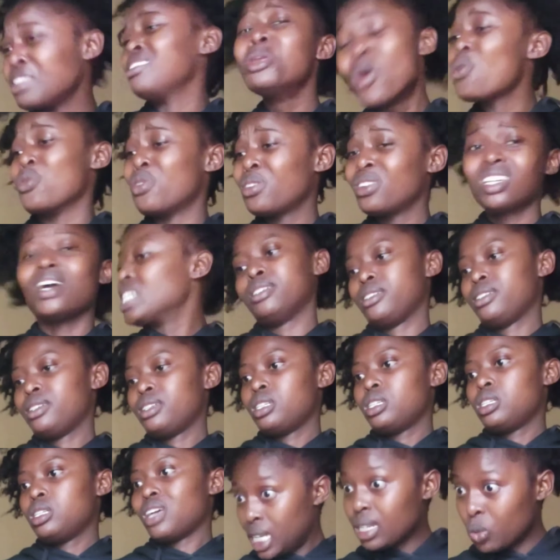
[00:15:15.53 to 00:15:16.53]
me
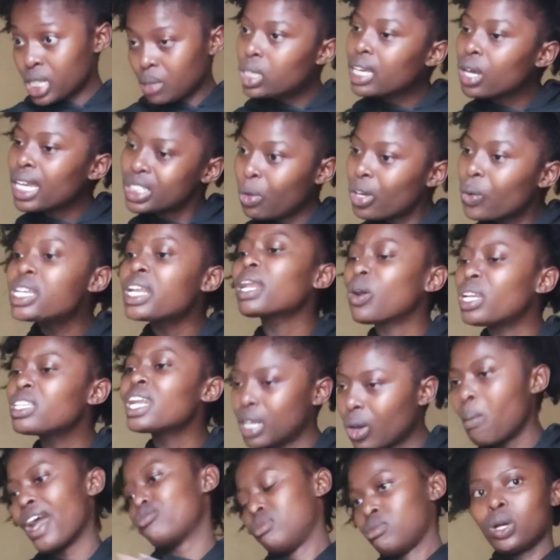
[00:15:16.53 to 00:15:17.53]
and honoring
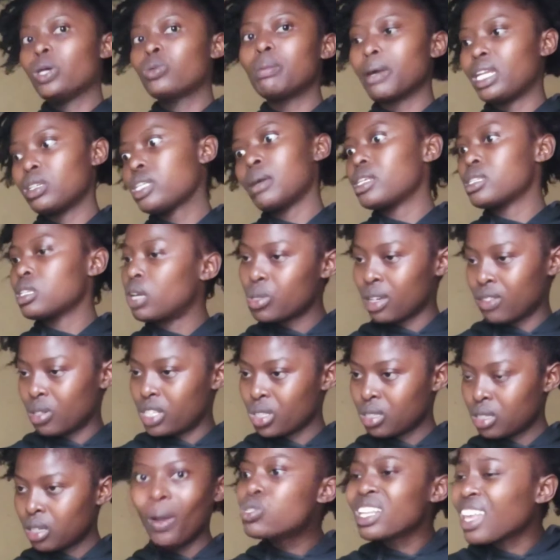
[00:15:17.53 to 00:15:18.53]
us in our love journey
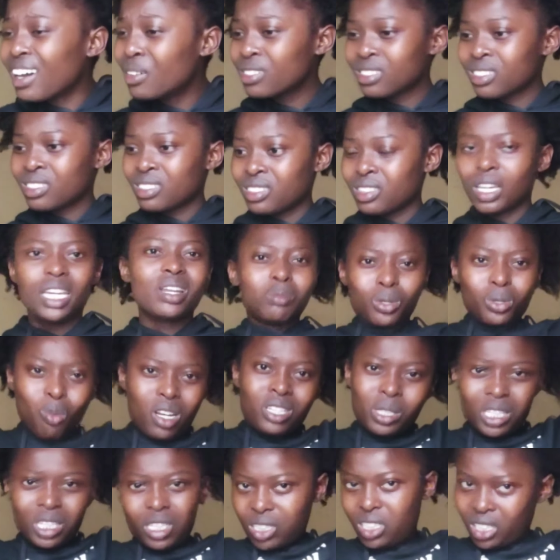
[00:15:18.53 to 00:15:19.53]
because you have been
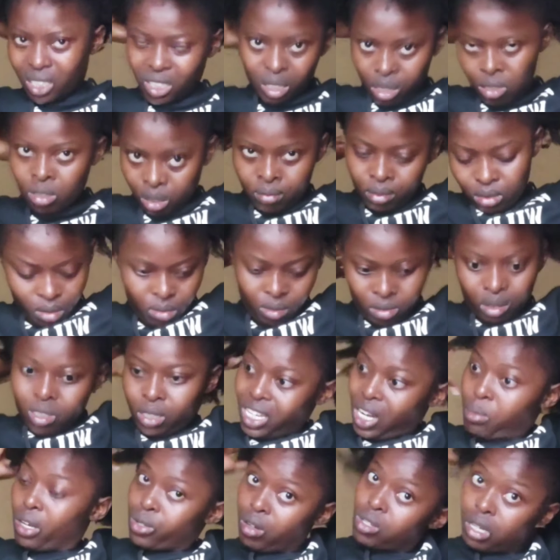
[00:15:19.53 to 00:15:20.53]
a constant since
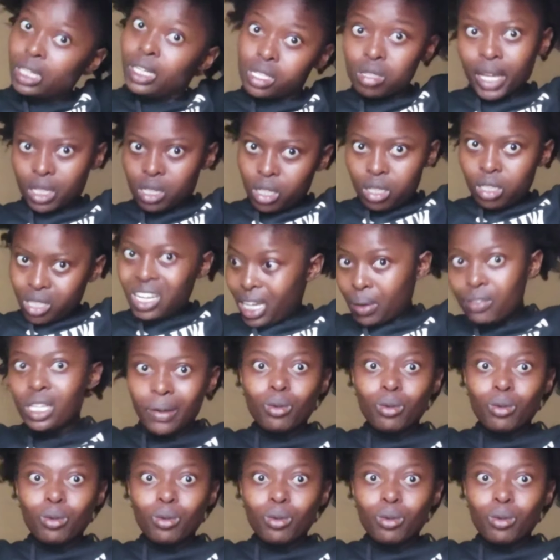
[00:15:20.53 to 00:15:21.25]
the proposal